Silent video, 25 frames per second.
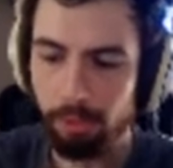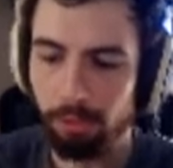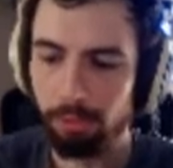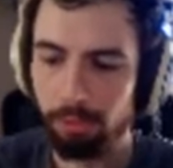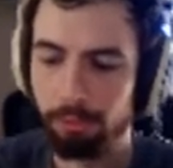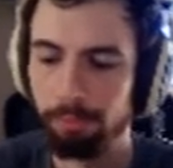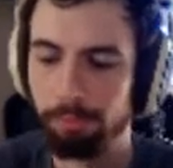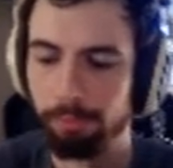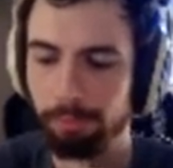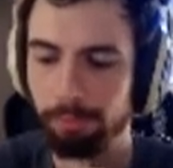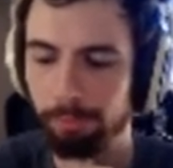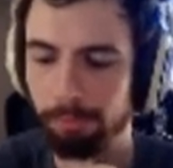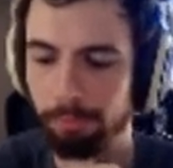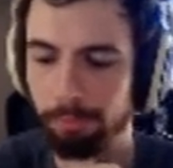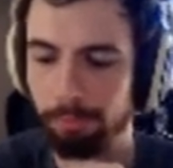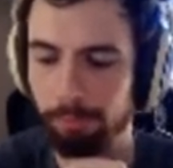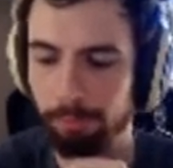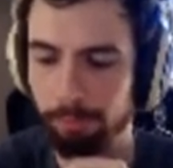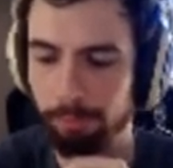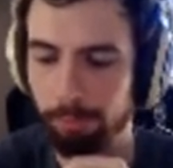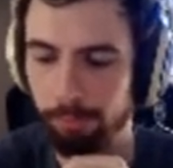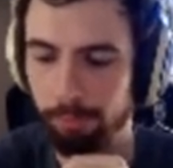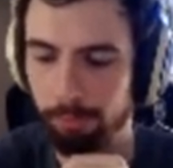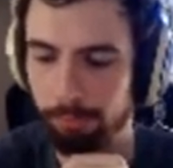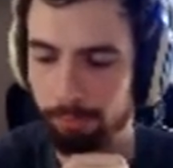
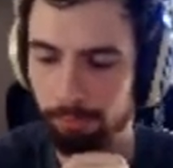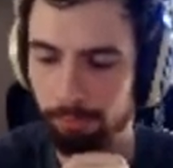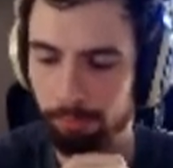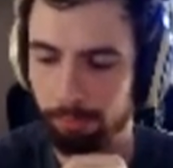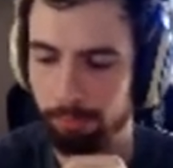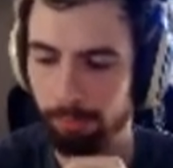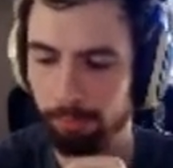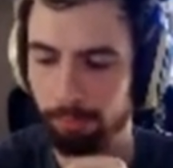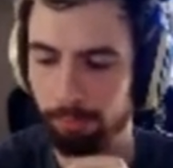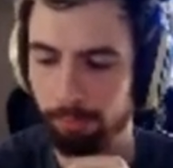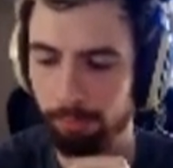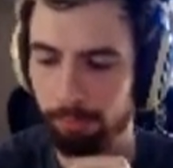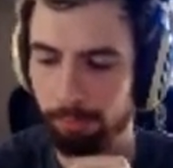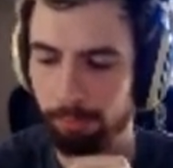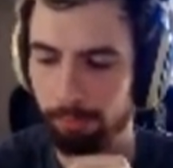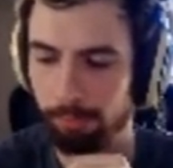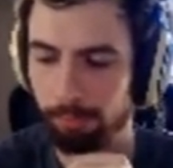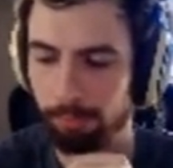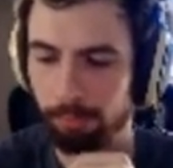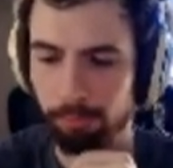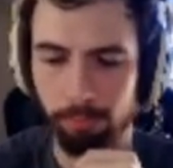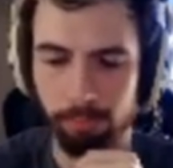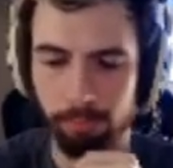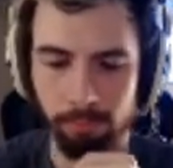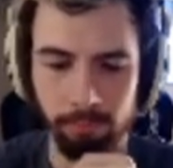
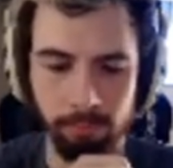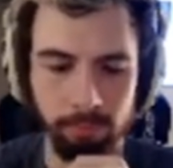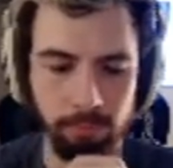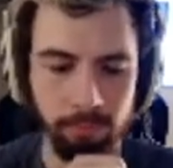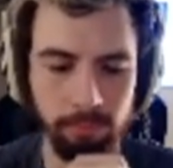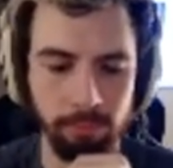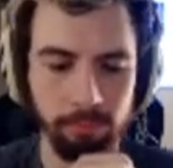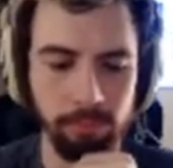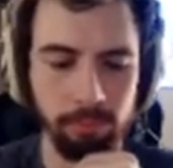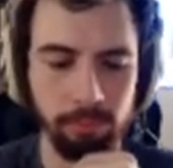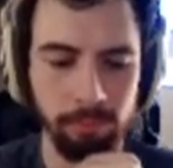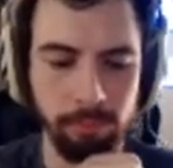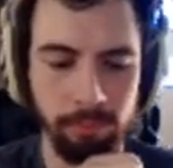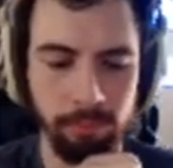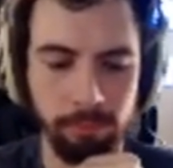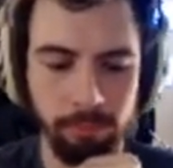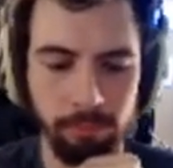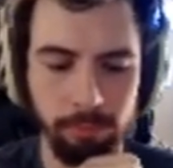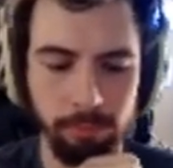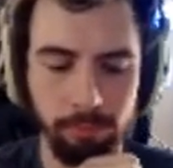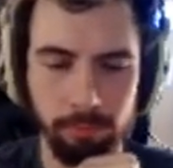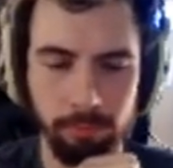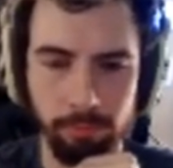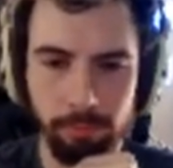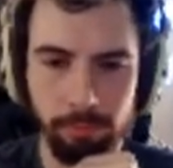
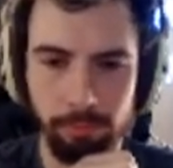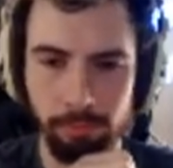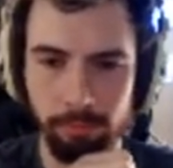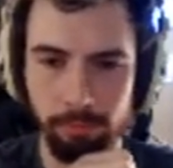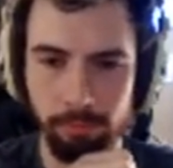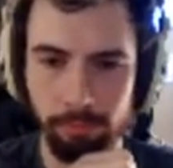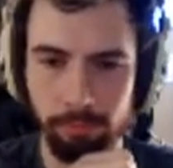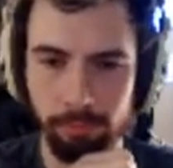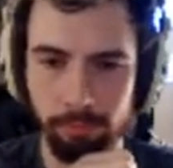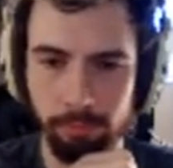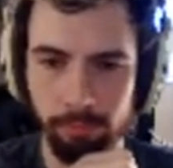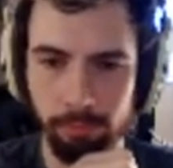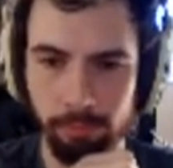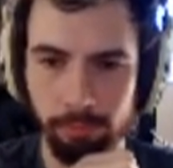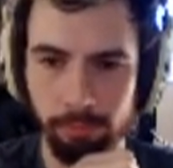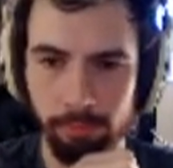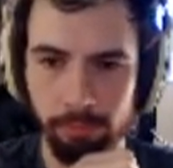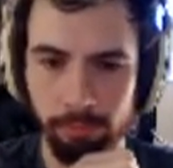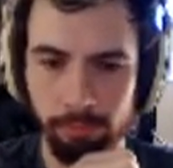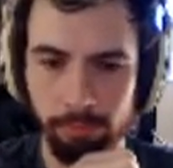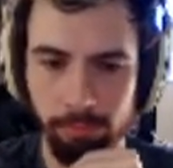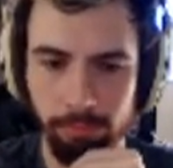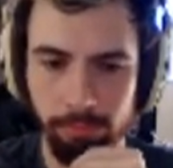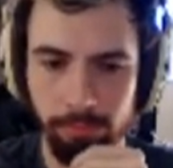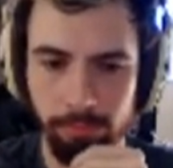
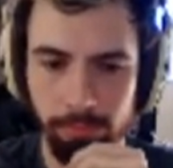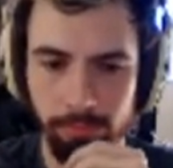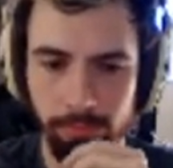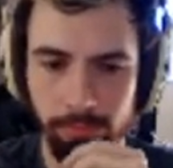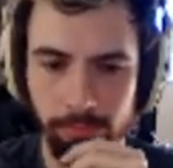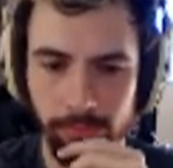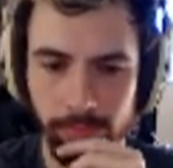This person isn't speaking.